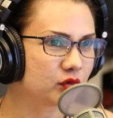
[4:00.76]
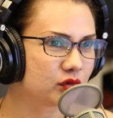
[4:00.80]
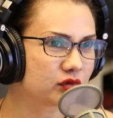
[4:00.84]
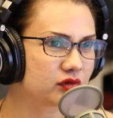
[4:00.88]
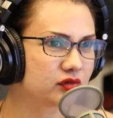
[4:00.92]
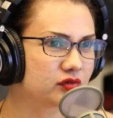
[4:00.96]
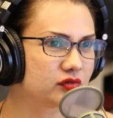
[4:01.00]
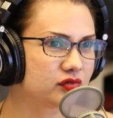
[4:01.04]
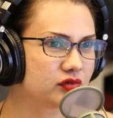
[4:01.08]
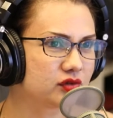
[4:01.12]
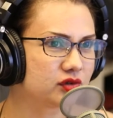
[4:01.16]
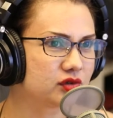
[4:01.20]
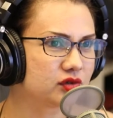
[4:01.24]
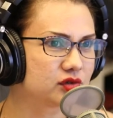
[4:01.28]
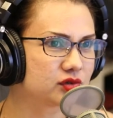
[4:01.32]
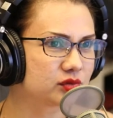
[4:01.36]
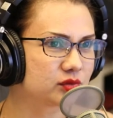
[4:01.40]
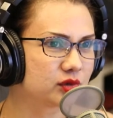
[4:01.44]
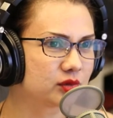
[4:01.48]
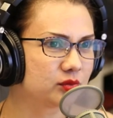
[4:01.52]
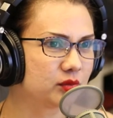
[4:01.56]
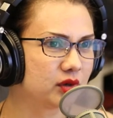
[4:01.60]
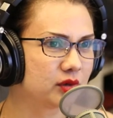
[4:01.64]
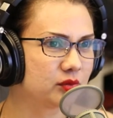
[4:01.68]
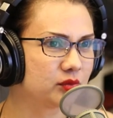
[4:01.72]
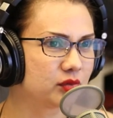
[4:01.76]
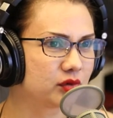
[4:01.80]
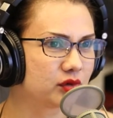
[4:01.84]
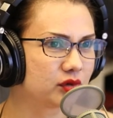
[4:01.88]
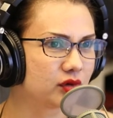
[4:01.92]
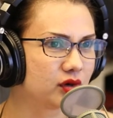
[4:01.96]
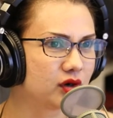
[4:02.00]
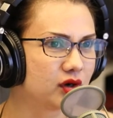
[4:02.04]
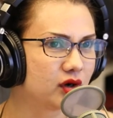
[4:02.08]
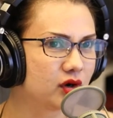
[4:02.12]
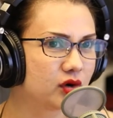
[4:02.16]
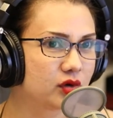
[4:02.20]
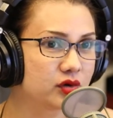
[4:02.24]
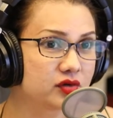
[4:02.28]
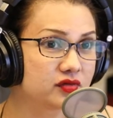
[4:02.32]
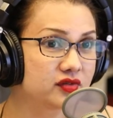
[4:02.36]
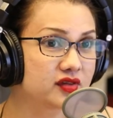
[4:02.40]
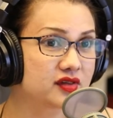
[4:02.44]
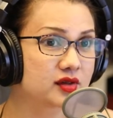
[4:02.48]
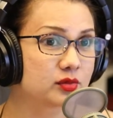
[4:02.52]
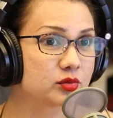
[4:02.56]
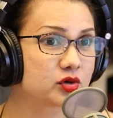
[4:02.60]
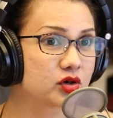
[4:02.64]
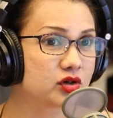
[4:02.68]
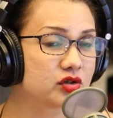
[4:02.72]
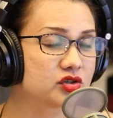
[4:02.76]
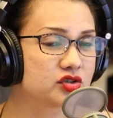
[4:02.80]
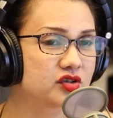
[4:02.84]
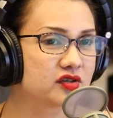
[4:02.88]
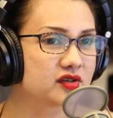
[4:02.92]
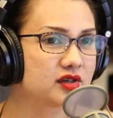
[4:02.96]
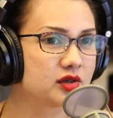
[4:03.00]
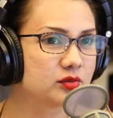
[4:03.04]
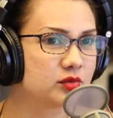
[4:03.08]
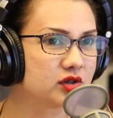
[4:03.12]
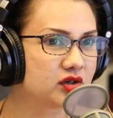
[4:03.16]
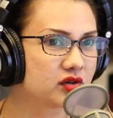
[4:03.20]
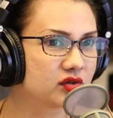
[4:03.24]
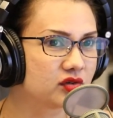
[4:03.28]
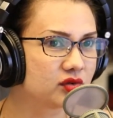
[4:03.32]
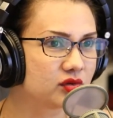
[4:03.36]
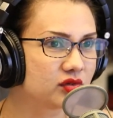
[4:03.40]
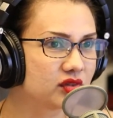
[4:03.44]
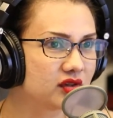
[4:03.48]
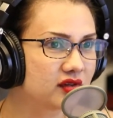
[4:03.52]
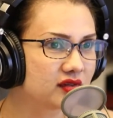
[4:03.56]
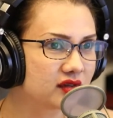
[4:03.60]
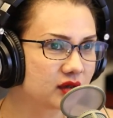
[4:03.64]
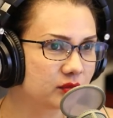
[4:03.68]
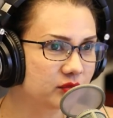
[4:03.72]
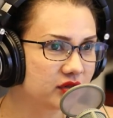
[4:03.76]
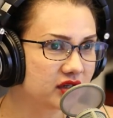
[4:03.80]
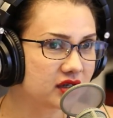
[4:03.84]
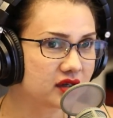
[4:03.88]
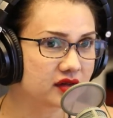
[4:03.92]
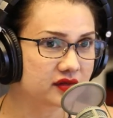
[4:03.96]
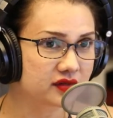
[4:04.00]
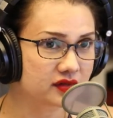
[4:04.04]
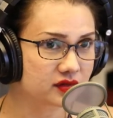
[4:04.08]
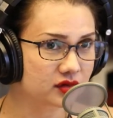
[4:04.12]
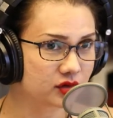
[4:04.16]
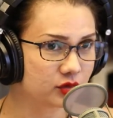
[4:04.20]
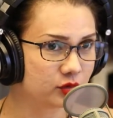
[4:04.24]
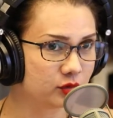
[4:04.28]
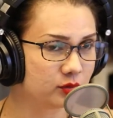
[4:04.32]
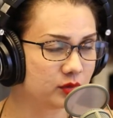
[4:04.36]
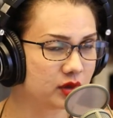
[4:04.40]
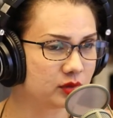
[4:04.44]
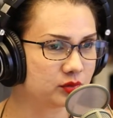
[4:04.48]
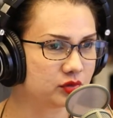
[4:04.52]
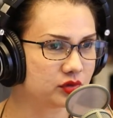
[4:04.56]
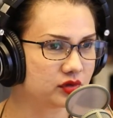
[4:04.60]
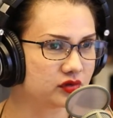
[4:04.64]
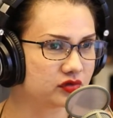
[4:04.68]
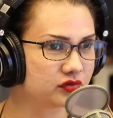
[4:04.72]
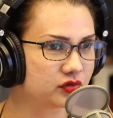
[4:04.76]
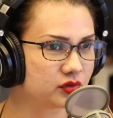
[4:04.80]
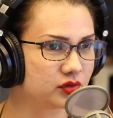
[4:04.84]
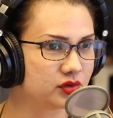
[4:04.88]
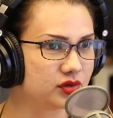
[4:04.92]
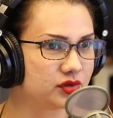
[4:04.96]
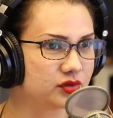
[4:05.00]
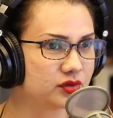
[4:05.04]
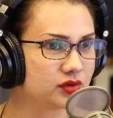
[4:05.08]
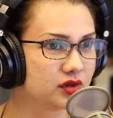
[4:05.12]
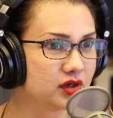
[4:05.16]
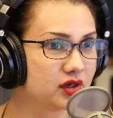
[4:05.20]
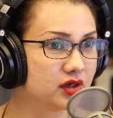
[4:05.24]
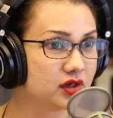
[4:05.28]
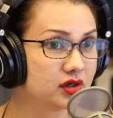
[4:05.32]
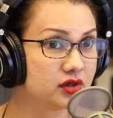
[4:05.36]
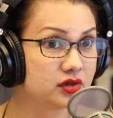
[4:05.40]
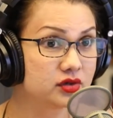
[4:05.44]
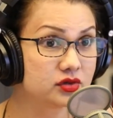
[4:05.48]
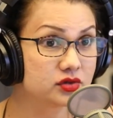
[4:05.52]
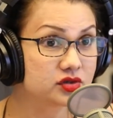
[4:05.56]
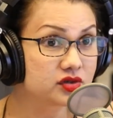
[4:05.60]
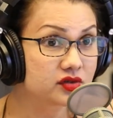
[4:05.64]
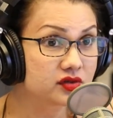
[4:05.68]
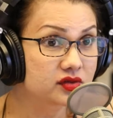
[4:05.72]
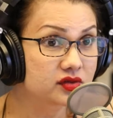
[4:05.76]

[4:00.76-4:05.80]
important for you to remember or even subconsciously because you think something else is going to remember it for you you